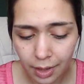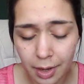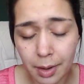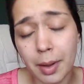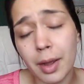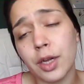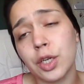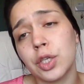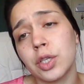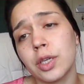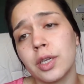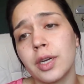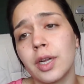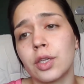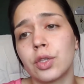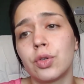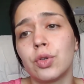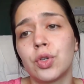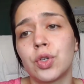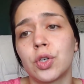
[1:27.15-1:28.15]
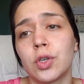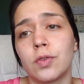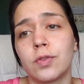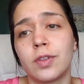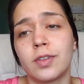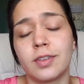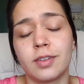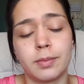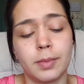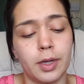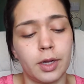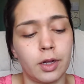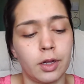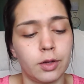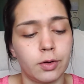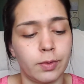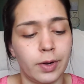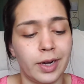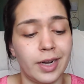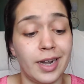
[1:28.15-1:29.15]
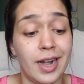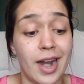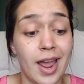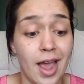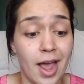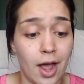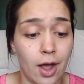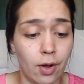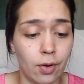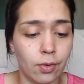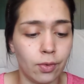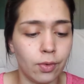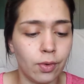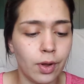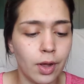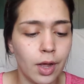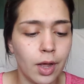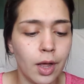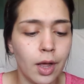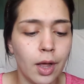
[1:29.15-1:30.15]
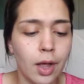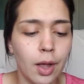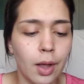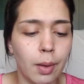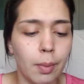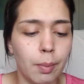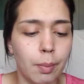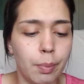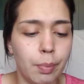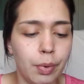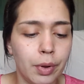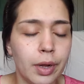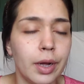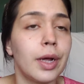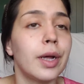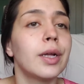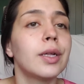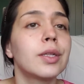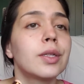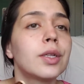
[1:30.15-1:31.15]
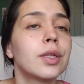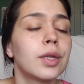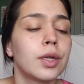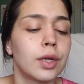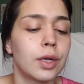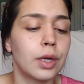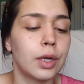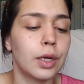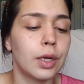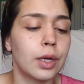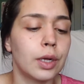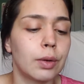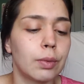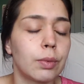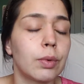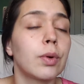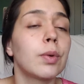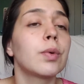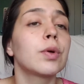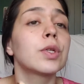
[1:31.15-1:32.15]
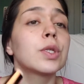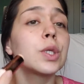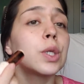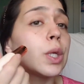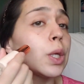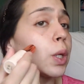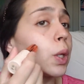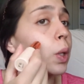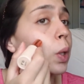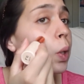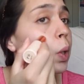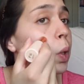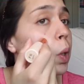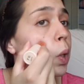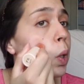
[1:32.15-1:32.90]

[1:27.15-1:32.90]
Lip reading: I'm actually not too sure if this is my color right now, but we will see.